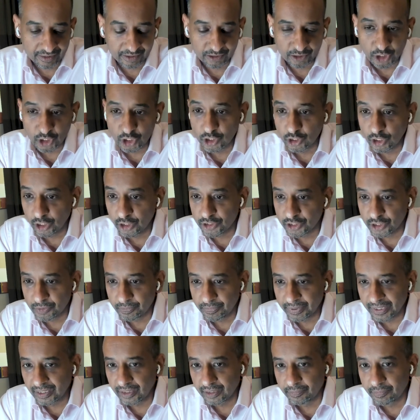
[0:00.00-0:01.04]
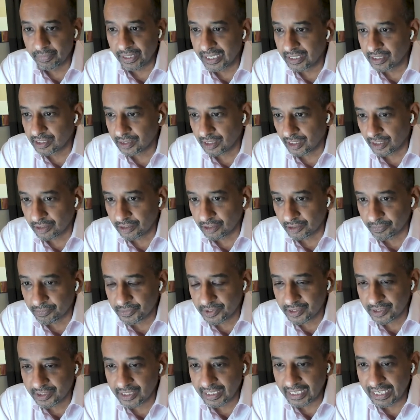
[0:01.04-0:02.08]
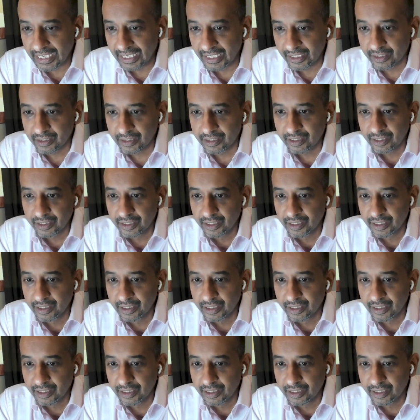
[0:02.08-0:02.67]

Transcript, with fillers: technology built by startups, and